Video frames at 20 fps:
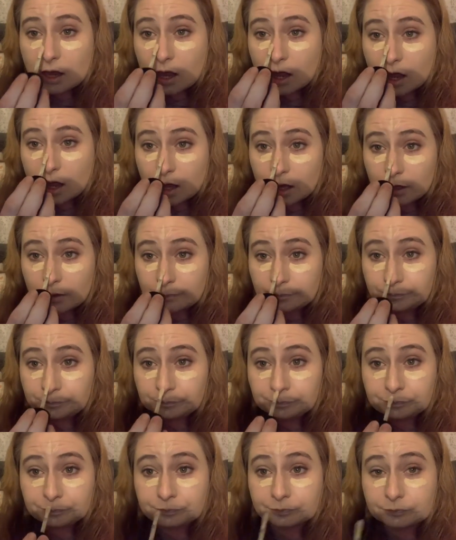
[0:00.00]

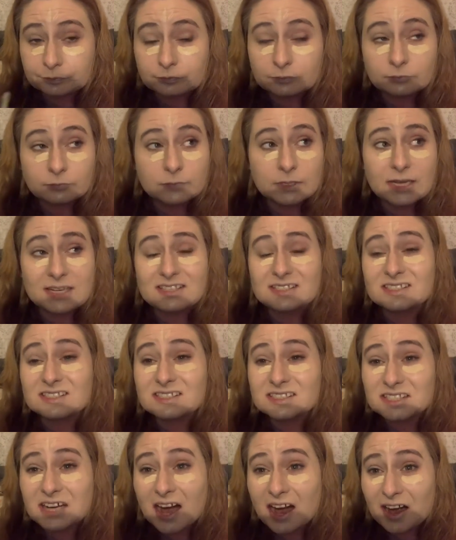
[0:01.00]
um, they
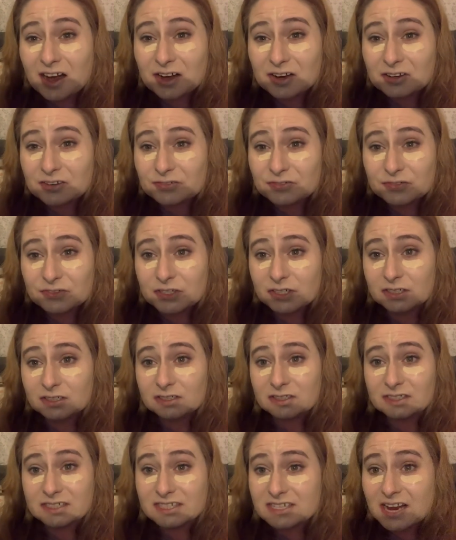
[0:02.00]
starved
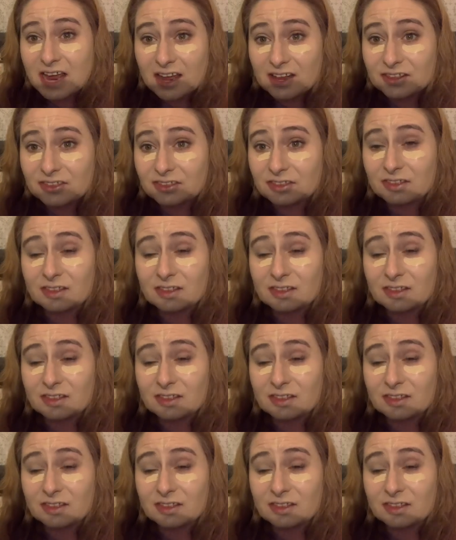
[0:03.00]
to death.